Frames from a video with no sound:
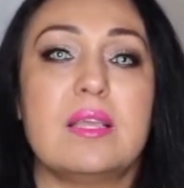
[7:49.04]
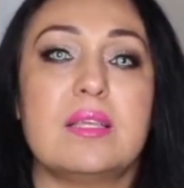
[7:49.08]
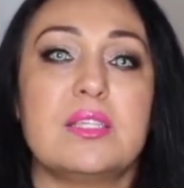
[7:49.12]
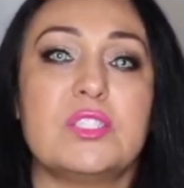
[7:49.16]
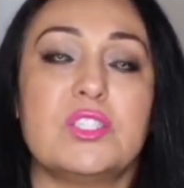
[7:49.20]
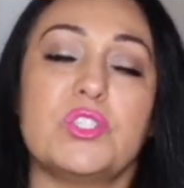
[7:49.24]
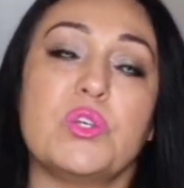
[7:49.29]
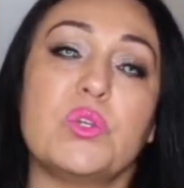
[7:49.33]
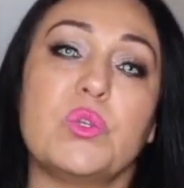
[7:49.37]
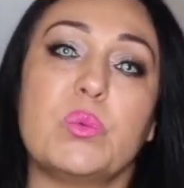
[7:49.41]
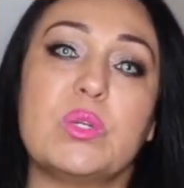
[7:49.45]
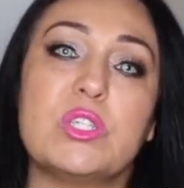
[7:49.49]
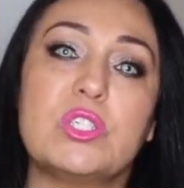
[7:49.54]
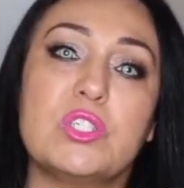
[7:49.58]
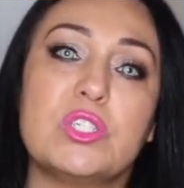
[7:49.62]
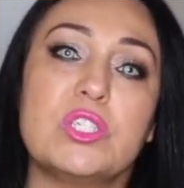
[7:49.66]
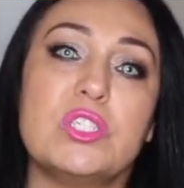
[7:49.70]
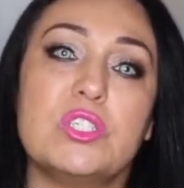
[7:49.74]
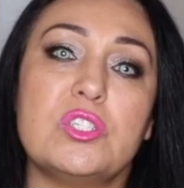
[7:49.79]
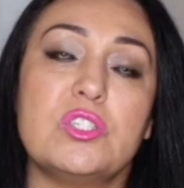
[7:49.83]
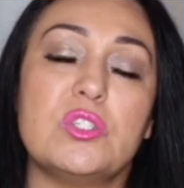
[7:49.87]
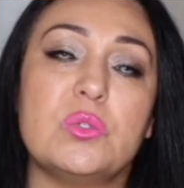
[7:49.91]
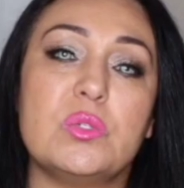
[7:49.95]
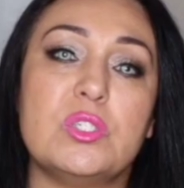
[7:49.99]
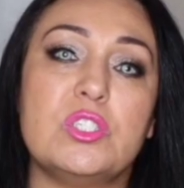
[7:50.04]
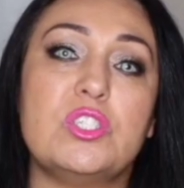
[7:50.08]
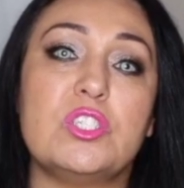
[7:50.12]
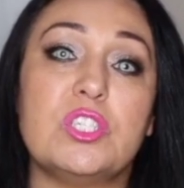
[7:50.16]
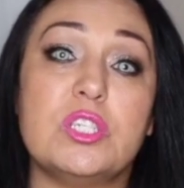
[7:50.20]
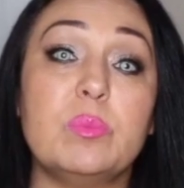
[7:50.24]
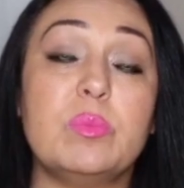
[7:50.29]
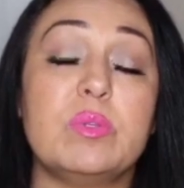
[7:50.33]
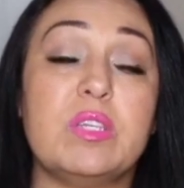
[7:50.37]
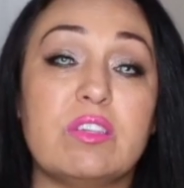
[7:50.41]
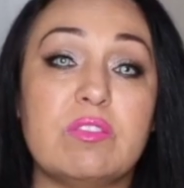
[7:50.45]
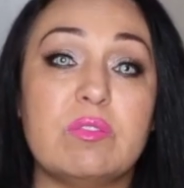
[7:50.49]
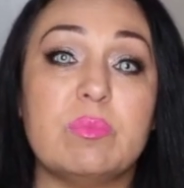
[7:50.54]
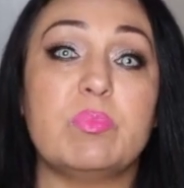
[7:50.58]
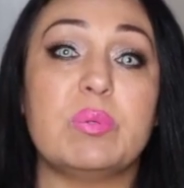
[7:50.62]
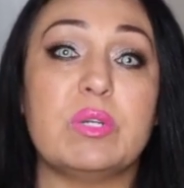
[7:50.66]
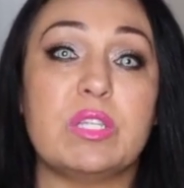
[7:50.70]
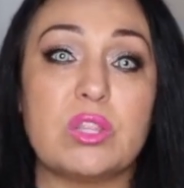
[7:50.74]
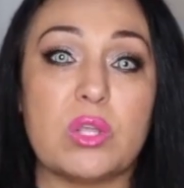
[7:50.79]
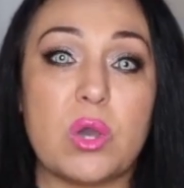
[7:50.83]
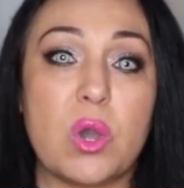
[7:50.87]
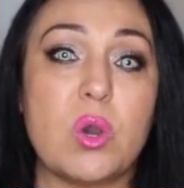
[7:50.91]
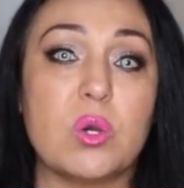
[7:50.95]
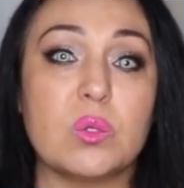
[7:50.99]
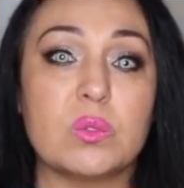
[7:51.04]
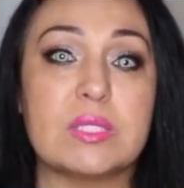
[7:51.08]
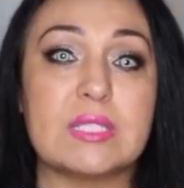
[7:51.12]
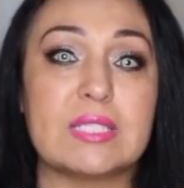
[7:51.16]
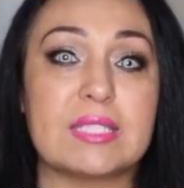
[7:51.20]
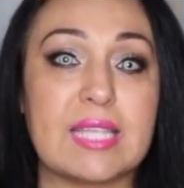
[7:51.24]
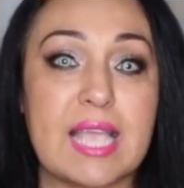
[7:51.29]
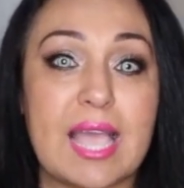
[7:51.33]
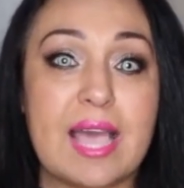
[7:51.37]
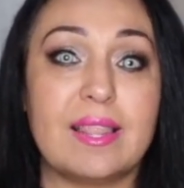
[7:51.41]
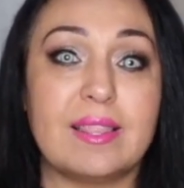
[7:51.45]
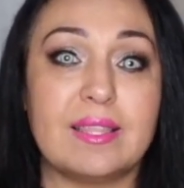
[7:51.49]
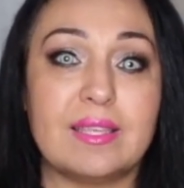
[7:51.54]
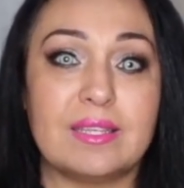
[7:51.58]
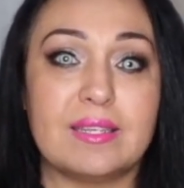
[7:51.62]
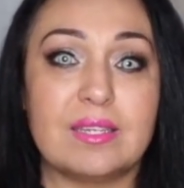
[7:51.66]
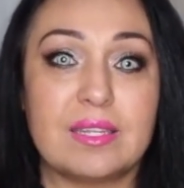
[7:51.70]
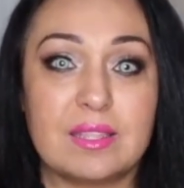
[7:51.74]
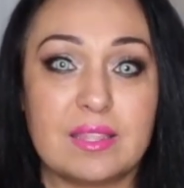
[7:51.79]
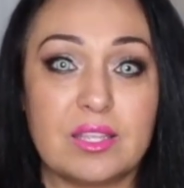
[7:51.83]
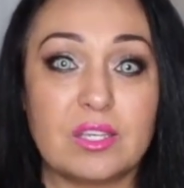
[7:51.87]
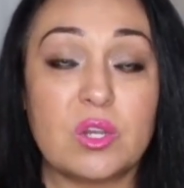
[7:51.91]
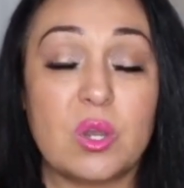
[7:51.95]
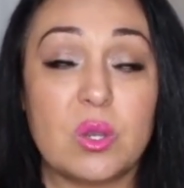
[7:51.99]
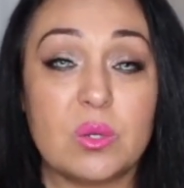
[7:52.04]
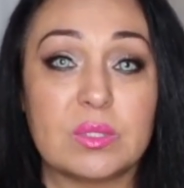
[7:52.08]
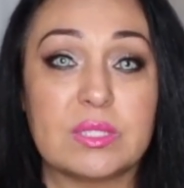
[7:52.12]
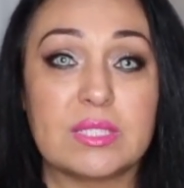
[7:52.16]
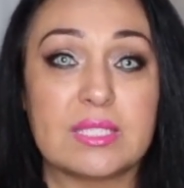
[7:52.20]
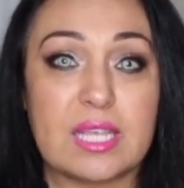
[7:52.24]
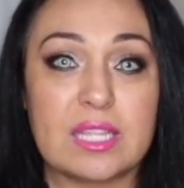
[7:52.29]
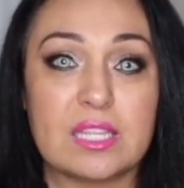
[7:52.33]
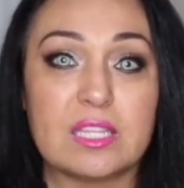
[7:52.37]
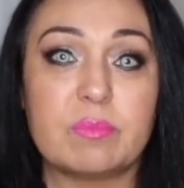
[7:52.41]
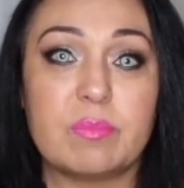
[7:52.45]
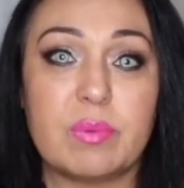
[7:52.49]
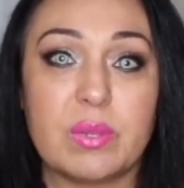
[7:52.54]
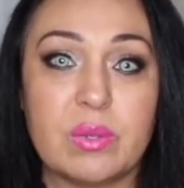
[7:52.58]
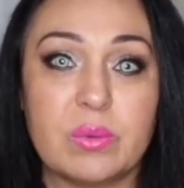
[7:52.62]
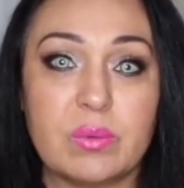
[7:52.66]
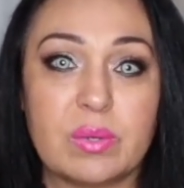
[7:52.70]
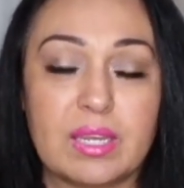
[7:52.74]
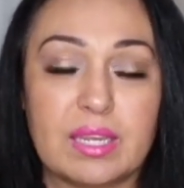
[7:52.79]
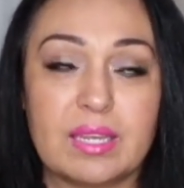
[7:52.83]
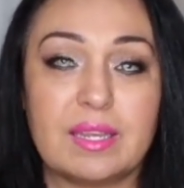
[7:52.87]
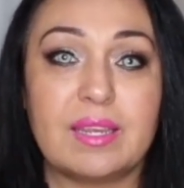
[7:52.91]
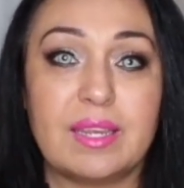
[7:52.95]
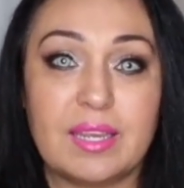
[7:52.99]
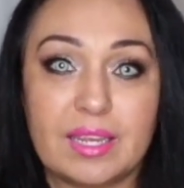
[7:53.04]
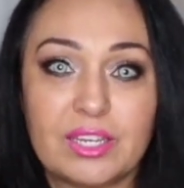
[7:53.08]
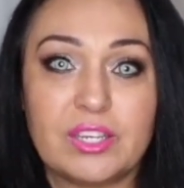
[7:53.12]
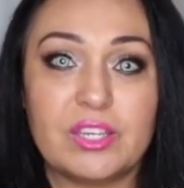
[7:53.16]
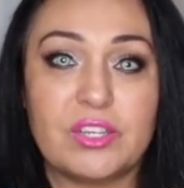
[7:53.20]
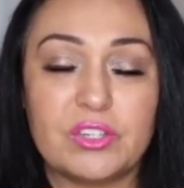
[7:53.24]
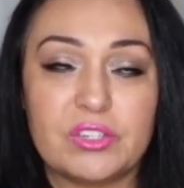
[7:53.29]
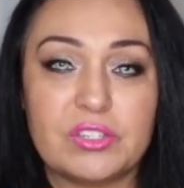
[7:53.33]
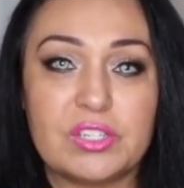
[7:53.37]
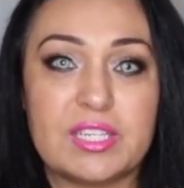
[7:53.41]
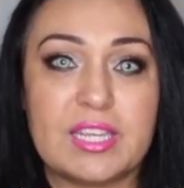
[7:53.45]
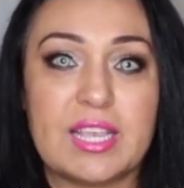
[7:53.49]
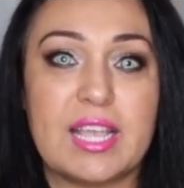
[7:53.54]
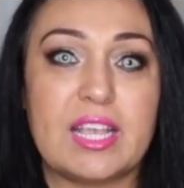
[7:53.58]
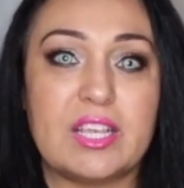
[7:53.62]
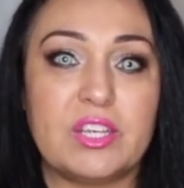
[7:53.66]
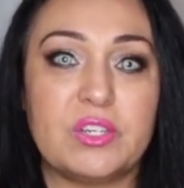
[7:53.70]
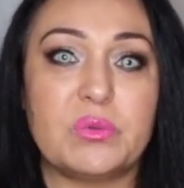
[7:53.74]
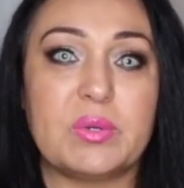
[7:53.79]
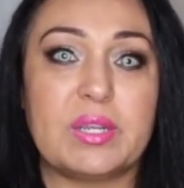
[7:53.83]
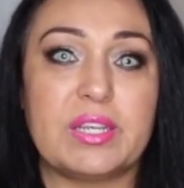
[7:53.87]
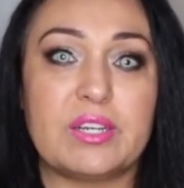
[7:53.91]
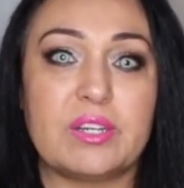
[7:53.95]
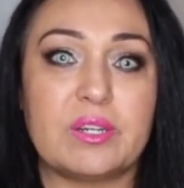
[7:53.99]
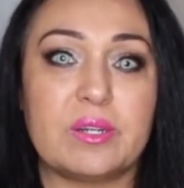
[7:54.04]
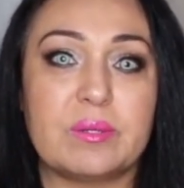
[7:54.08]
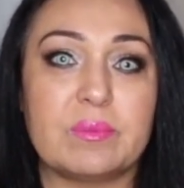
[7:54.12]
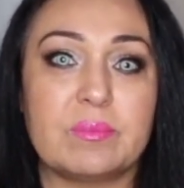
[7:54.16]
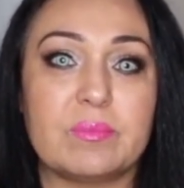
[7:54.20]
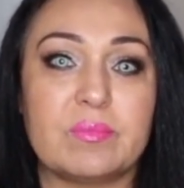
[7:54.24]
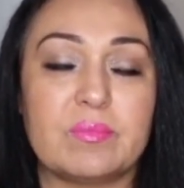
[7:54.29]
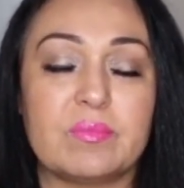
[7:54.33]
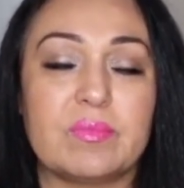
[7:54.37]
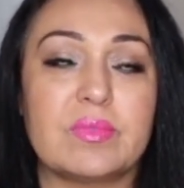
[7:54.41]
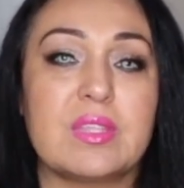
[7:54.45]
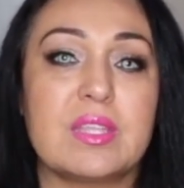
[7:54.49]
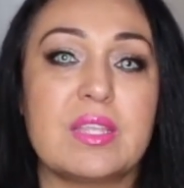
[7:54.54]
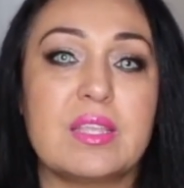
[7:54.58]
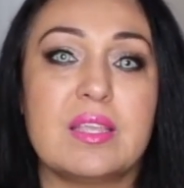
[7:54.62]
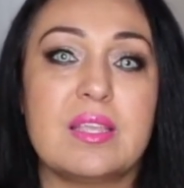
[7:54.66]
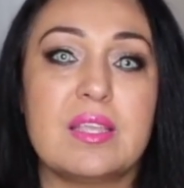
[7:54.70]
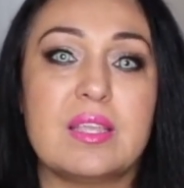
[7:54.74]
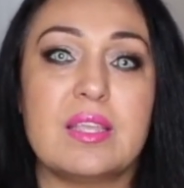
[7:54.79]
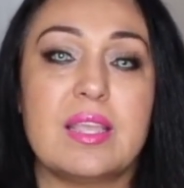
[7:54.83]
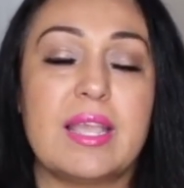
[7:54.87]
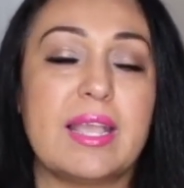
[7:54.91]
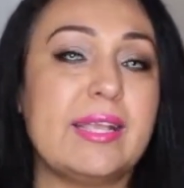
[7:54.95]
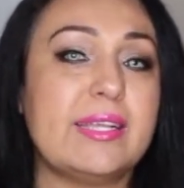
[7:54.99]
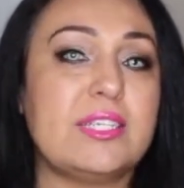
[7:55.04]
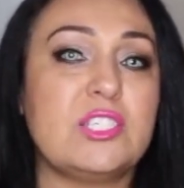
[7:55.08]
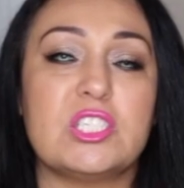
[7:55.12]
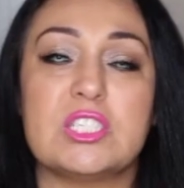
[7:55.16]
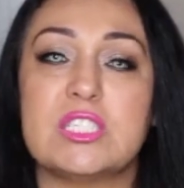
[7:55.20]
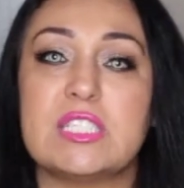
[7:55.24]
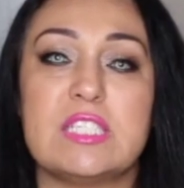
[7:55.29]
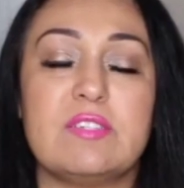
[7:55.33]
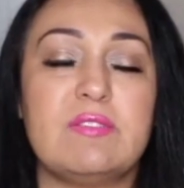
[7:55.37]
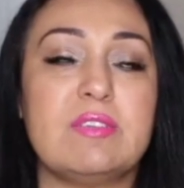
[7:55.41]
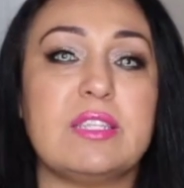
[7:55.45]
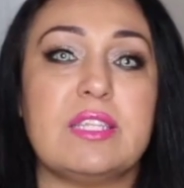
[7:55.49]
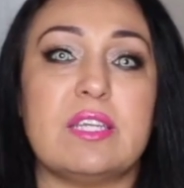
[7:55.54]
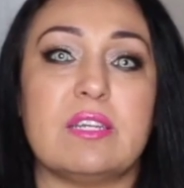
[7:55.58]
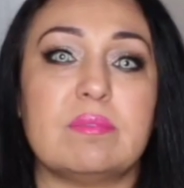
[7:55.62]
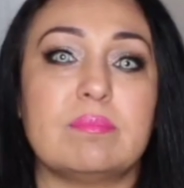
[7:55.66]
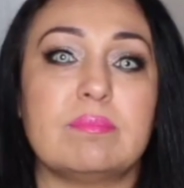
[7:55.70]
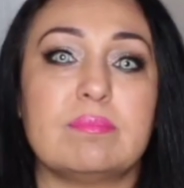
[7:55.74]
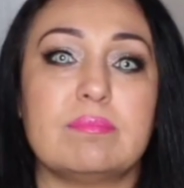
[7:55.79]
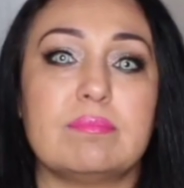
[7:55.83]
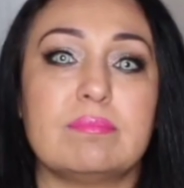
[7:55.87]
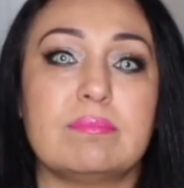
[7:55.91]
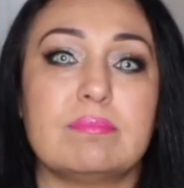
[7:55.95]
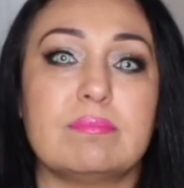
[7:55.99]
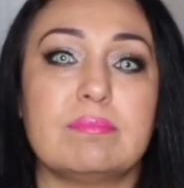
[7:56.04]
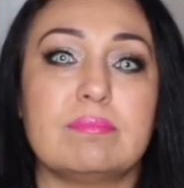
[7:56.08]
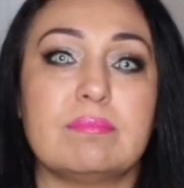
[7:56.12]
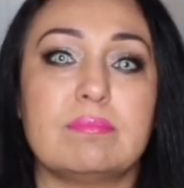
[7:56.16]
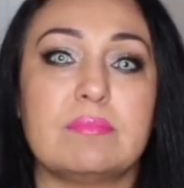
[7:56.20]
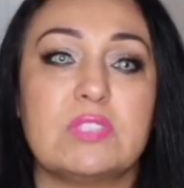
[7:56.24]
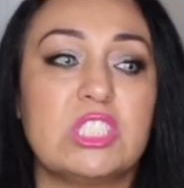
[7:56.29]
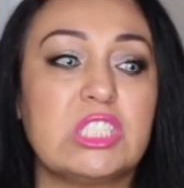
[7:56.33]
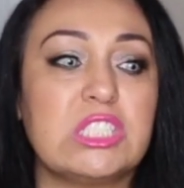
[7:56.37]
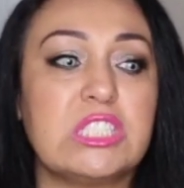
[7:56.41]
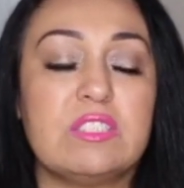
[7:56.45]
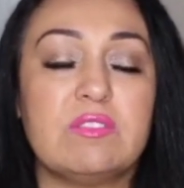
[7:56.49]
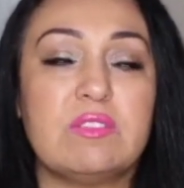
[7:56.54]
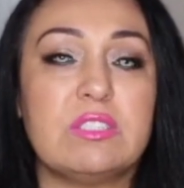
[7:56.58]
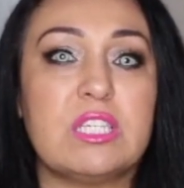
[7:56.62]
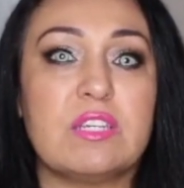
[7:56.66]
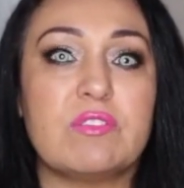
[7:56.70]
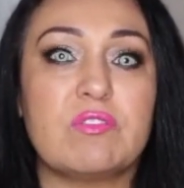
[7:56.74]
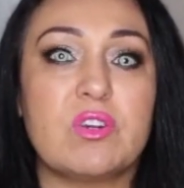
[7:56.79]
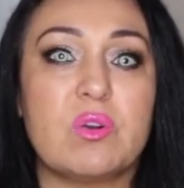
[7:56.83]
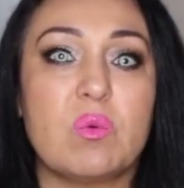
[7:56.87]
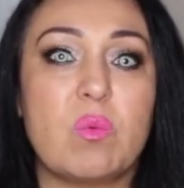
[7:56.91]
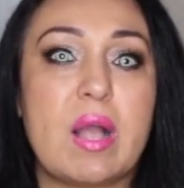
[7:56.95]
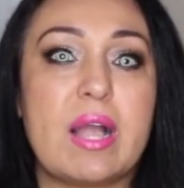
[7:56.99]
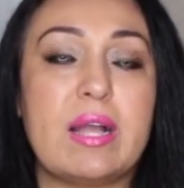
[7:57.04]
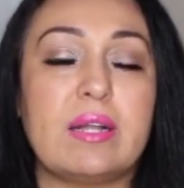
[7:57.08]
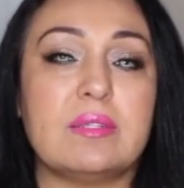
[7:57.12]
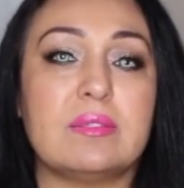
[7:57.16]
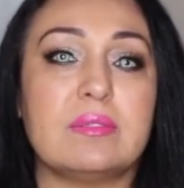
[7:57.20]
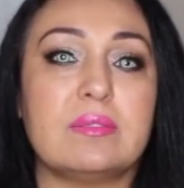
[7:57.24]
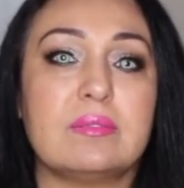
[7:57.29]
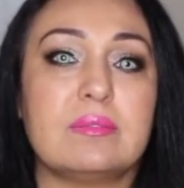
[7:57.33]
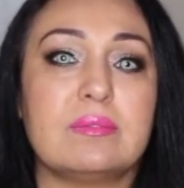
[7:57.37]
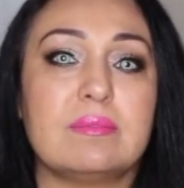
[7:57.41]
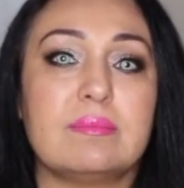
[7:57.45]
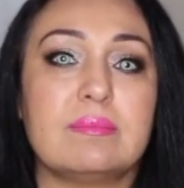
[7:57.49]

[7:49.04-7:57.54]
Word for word: So what you can do is you can even put the whole salad, the whole salad boat, in your dehydrator and just leave it there. Just leave it there for a while.